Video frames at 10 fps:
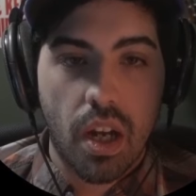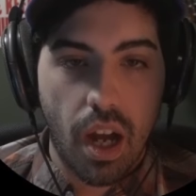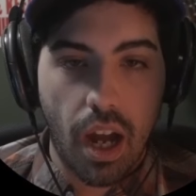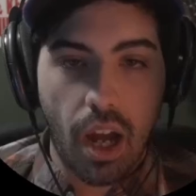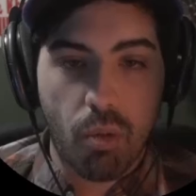
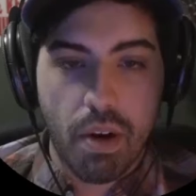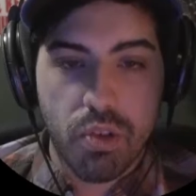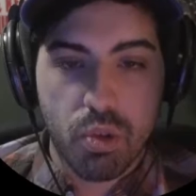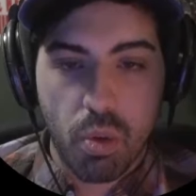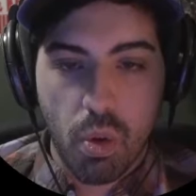Rev
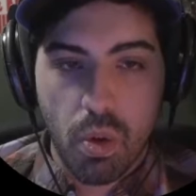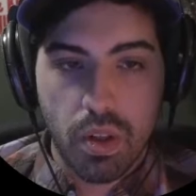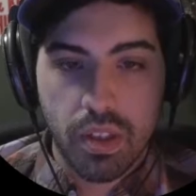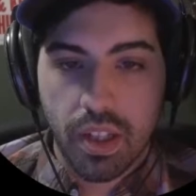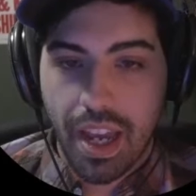scroll,
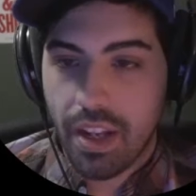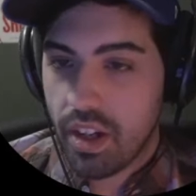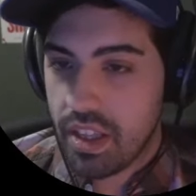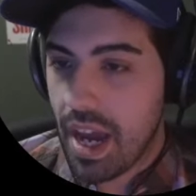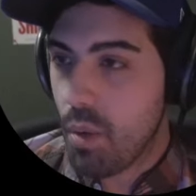and look at that.